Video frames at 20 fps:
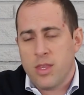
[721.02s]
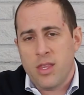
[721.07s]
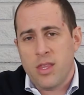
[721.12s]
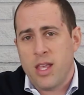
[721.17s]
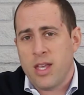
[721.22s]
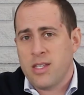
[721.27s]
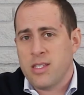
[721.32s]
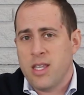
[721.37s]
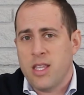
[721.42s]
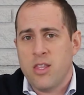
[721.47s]

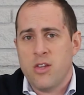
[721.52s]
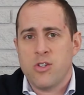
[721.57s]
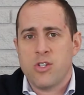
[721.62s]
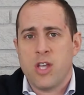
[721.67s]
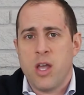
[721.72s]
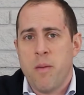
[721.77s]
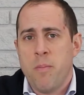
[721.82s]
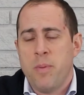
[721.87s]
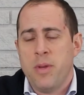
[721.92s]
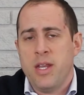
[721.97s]
like I said, there's
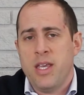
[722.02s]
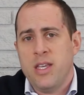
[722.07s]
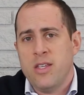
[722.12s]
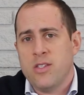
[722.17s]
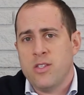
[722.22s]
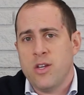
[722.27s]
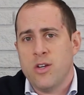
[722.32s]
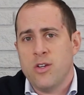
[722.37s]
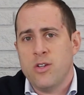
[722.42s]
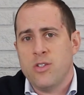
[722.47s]

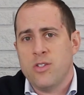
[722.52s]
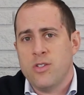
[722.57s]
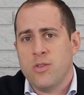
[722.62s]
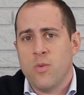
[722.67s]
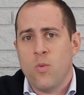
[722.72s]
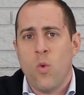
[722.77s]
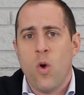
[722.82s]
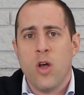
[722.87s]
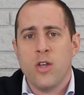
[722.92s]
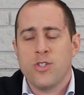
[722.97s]
companies, there's
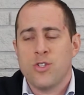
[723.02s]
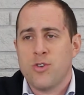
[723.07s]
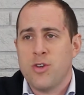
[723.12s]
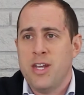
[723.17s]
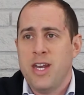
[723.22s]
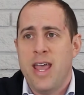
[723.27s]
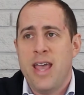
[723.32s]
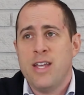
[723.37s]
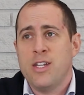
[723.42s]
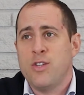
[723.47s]
Wall
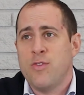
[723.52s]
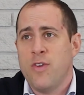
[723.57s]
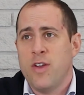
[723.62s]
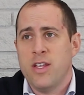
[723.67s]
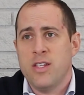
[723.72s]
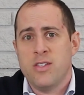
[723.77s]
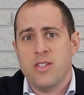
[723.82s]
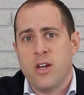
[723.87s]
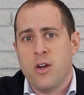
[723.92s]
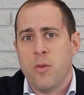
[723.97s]
Street hedge
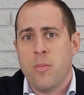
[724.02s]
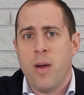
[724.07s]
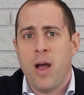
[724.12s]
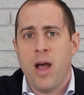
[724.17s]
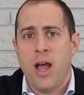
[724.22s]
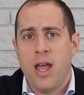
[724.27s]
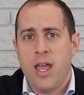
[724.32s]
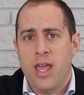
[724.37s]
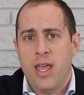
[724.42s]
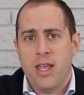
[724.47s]
funds that are
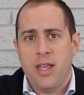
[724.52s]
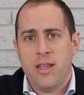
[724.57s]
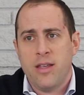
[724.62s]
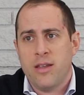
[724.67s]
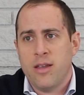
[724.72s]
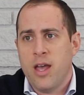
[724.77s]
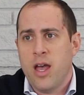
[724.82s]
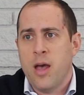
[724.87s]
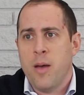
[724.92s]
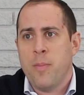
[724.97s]
buying
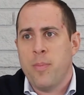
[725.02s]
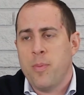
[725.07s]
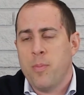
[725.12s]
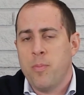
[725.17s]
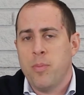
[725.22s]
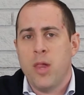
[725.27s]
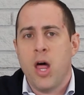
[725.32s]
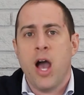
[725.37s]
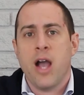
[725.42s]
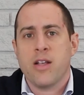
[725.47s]
up
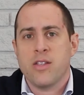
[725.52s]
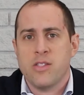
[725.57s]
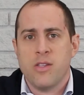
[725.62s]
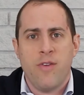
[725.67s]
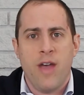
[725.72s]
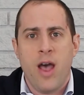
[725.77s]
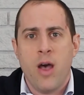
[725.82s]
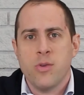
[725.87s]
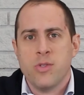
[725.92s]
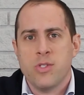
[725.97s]
blocks of
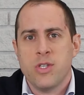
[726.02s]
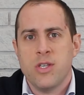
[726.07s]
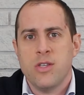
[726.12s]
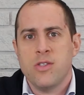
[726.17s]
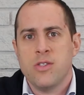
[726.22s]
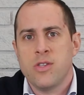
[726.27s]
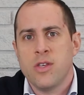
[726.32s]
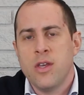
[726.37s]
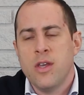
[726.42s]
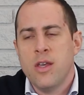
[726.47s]

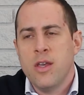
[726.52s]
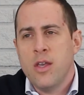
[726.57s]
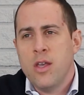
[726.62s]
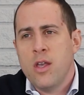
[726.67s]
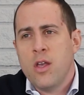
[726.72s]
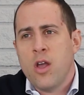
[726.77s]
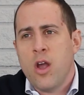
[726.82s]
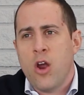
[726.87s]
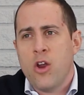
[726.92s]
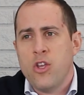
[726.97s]
houses.
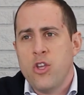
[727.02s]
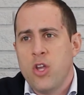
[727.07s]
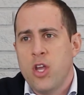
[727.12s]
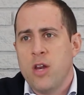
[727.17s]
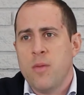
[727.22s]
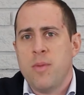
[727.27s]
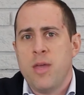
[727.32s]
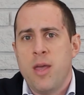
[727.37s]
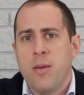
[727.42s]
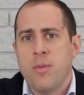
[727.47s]
Are you going
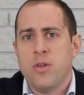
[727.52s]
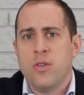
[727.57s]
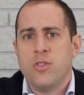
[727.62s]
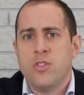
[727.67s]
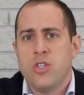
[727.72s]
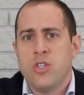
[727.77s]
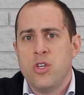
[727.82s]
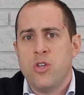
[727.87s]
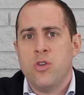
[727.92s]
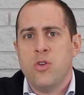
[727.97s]
to be able
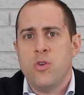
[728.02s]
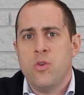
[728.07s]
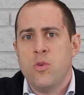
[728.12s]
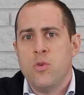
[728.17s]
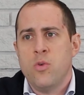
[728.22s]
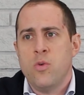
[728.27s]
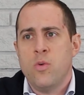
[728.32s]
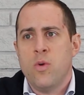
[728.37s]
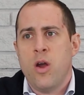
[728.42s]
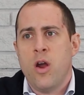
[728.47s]

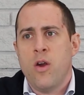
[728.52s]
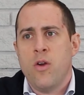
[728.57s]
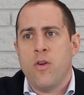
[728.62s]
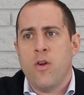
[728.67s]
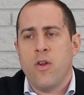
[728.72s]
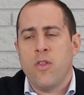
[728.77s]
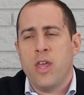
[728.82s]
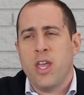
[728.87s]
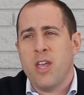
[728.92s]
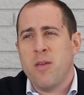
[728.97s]
to,
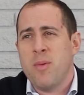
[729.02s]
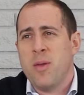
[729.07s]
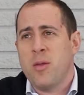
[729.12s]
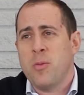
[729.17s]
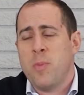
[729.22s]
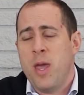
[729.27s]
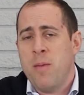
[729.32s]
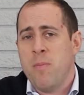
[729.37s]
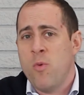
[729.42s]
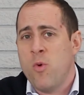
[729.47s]
are they going to be able
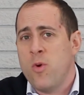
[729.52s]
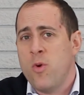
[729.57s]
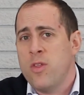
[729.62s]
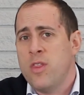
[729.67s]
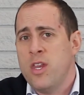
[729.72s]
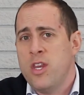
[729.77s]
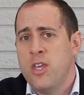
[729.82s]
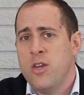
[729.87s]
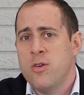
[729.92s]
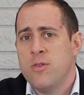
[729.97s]
to pay more
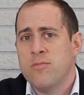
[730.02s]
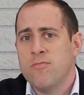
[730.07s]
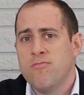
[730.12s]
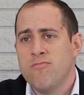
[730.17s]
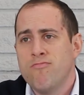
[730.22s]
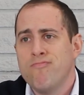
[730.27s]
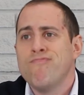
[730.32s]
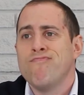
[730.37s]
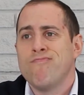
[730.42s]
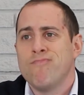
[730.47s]
than you?
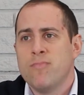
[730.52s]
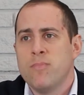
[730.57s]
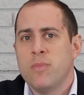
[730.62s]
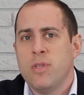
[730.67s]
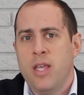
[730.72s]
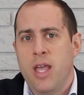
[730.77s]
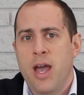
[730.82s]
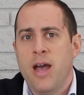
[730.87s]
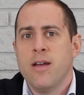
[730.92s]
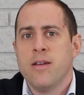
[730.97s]

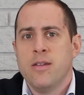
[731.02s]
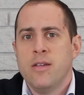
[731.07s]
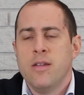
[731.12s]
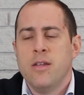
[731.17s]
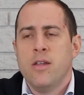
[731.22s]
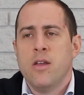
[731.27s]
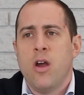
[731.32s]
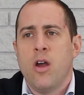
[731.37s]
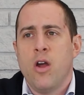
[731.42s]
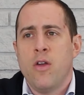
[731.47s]
Yeah.
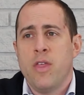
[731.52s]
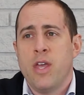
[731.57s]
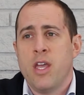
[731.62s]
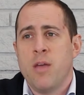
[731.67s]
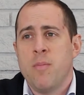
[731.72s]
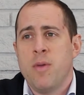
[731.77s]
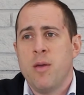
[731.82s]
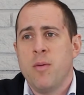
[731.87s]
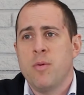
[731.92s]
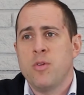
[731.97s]
Are they going
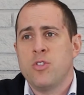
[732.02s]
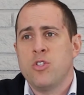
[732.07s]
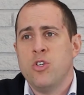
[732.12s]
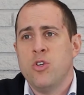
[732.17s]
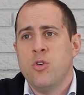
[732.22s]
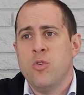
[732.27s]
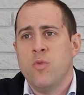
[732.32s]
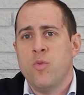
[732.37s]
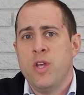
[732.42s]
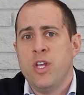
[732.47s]
to be able
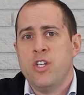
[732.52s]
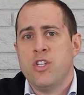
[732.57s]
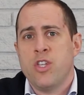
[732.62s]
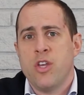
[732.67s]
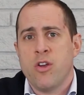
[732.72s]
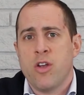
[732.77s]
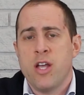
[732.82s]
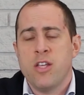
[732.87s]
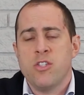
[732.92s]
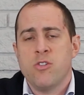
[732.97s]
to reach
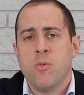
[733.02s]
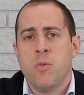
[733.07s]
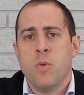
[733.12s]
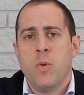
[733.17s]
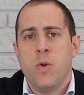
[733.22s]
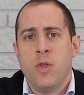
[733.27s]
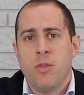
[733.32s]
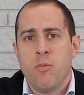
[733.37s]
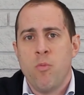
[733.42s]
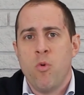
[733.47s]
their customer
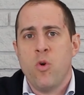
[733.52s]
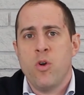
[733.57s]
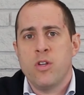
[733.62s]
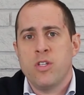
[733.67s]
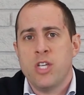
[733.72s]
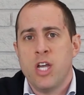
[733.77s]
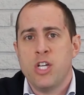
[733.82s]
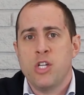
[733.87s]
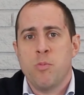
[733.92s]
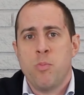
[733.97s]
with more
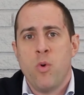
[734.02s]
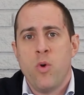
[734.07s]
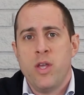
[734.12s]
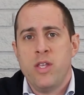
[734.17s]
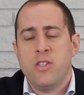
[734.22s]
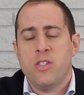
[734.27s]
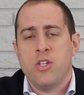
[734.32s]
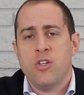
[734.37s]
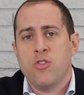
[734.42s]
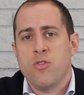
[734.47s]
touch
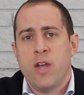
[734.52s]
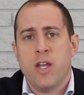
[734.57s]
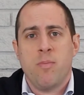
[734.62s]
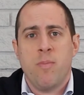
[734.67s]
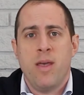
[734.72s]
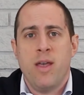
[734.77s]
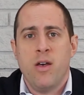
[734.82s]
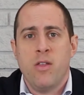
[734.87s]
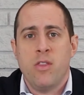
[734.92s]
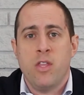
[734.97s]
points in direct
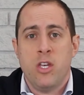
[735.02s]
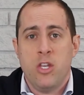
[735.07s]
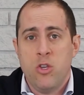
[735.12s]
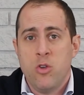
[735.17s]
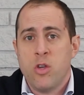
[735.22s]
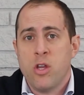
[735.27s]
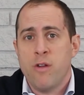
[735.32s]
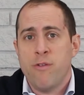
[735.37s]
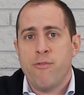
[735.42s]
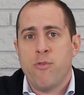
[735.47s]
mail than you
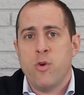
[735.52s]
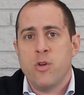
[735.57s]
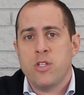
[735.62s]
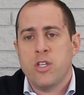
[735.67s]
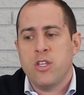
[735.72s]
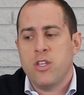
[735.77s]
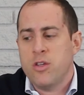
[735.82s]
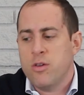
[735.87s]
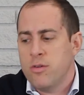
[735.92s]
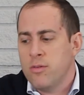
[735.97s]
can afford to
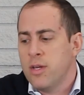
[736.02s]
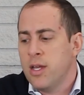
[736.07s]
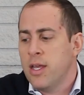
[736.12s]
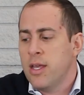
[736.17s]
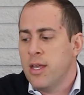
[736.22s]
do?